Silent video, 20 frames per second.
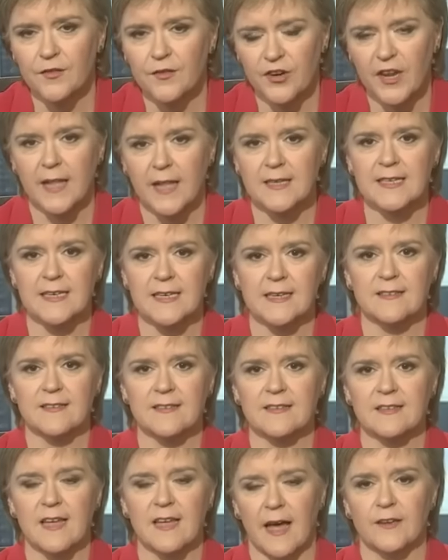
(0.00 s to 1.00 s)
The, the reality
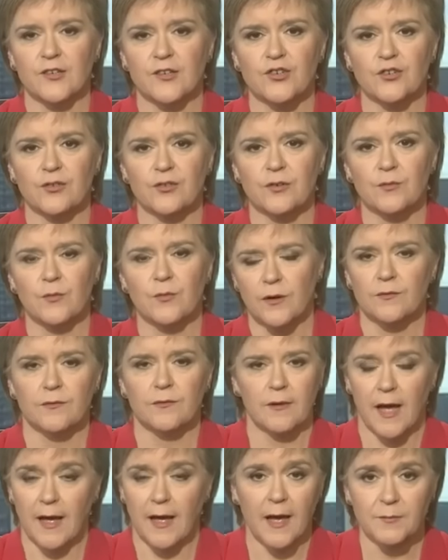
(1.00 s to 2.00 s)
is, Andrew,
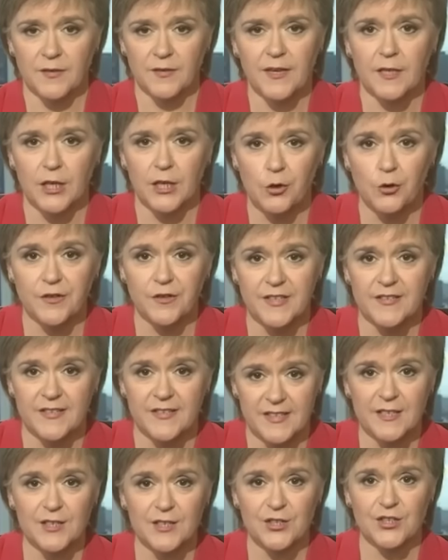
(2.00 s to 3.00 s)
well, I, I'm certainly going to
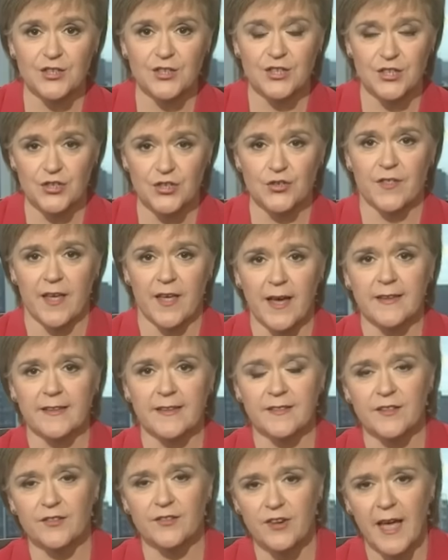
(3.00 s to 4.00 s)
seek to do
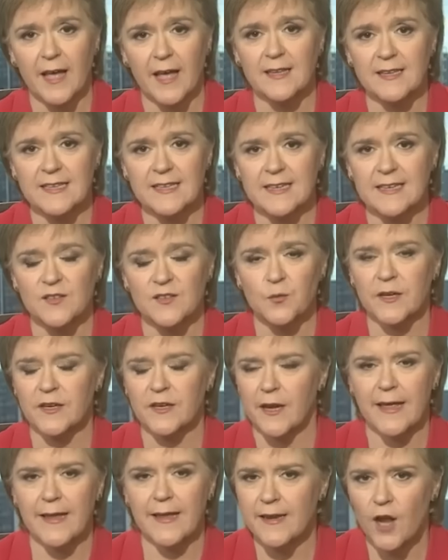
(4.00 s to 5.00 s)
that. The reality is
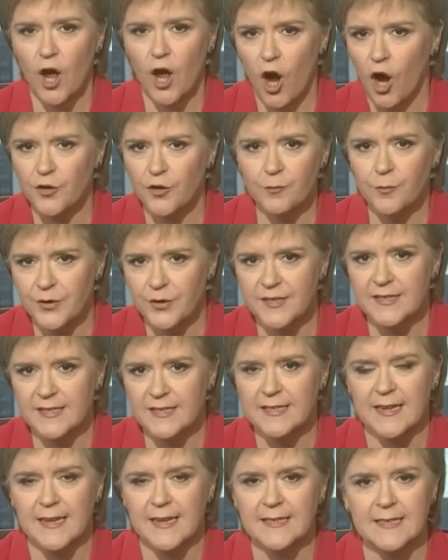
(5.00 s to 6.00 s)
we're in
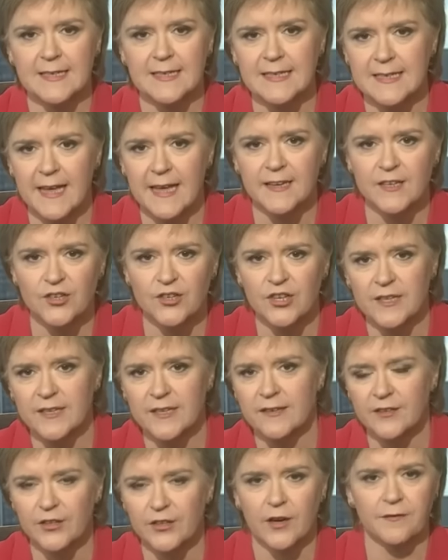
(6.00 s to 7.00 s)
unprecedented territory
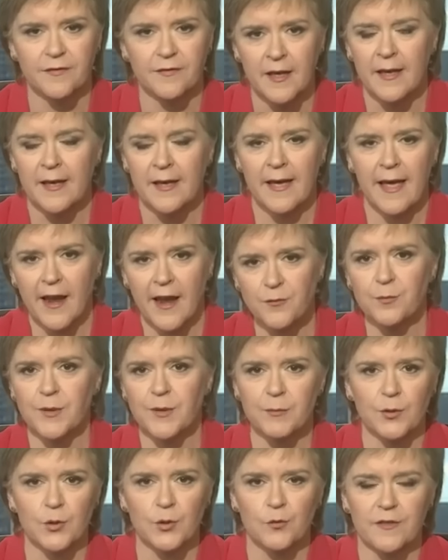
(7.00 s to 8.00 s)
here. You know, I've heard
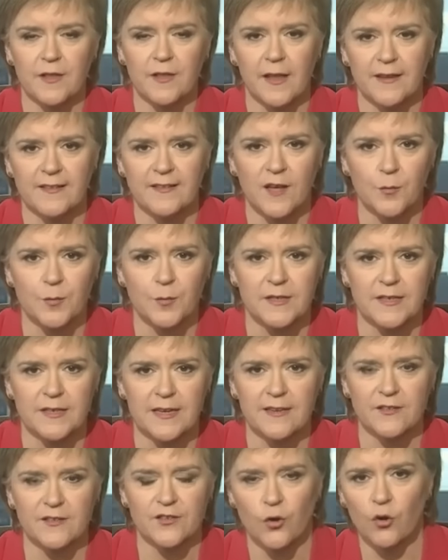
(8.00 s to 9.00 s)
people over the last couple of
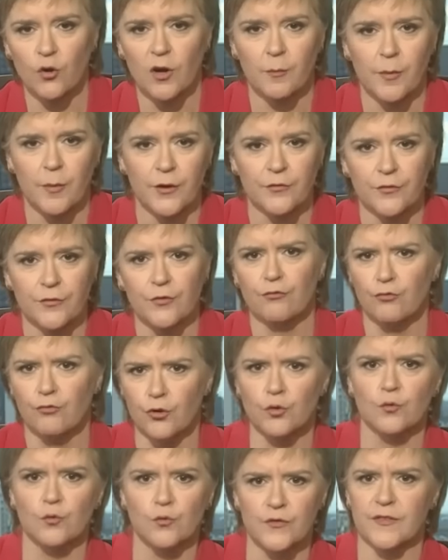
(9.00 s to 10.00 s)
days talk about the
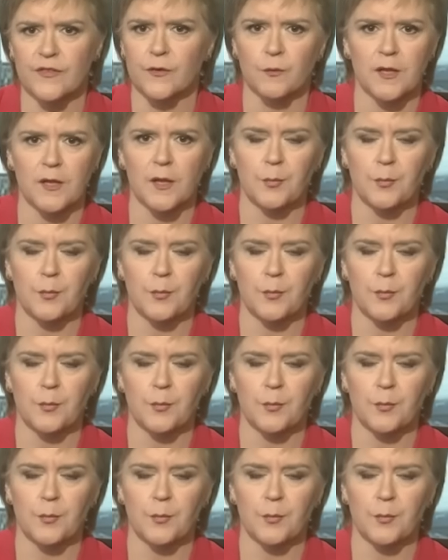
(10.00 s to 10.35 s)
rules